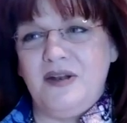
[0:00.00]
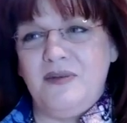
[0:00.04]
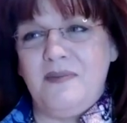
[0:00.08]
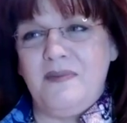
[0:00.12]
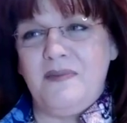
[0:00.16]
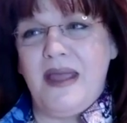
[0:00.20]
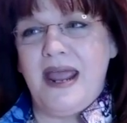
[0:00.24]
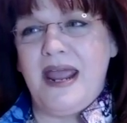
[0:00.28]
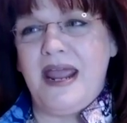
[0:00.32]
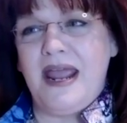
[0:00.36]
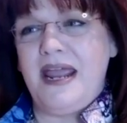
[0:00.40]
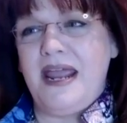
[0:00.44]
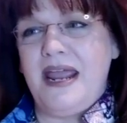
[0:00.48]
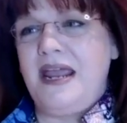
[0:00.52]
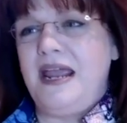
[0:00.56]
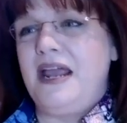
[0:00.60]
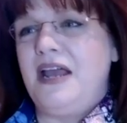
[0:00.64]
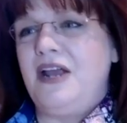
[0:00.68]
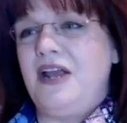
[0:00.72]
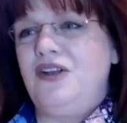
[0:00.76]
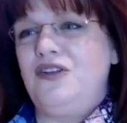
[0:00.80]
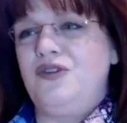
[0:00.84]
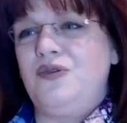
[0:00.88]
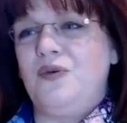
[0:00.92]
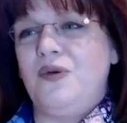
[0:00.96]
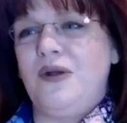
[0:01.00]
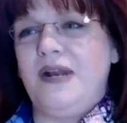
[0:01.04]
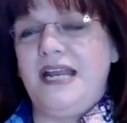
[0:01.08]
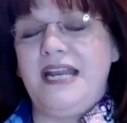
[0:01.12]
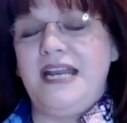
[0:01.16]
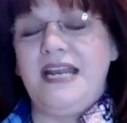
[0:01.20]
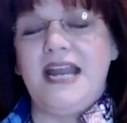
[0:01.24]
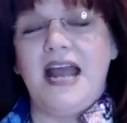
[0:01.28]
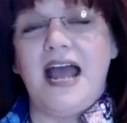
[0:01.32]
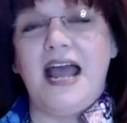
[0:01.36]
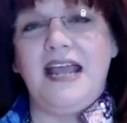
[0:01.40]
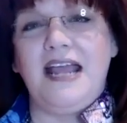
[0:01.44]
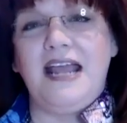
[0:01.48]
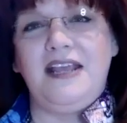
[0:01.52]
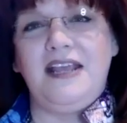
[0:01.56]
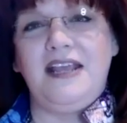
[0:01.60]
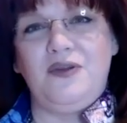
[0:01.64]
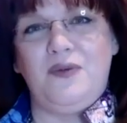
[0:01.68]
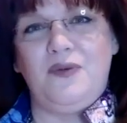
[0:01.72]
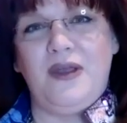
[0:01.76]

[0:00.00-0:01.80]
May 29th,